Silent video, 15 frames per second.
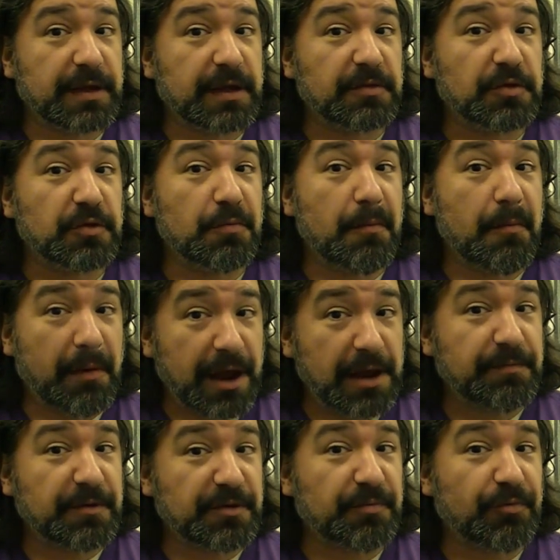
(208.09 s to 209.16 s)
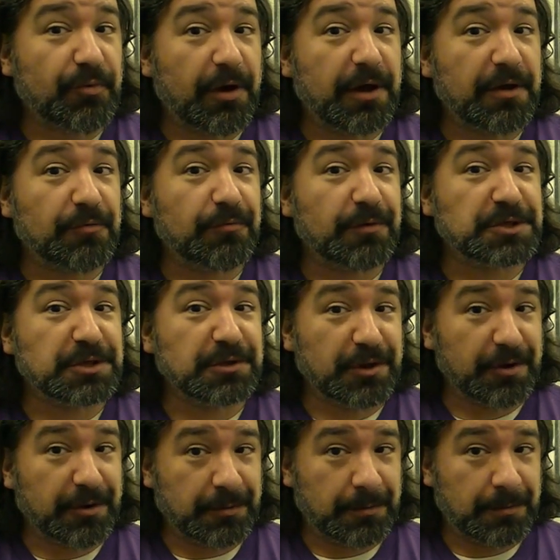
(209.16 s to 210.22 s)
because you might be surprised what you
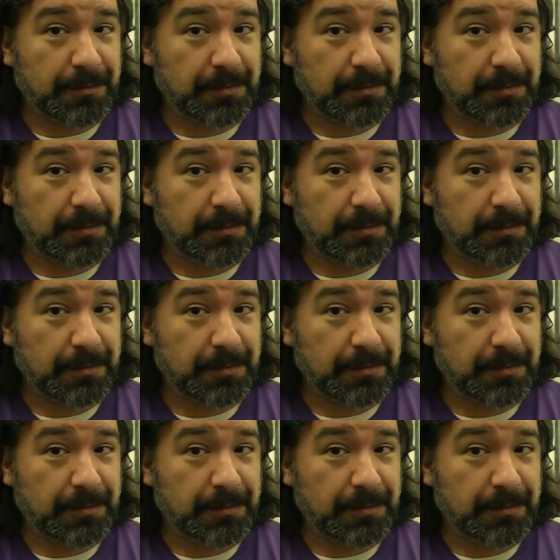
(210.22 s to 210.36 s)
learn.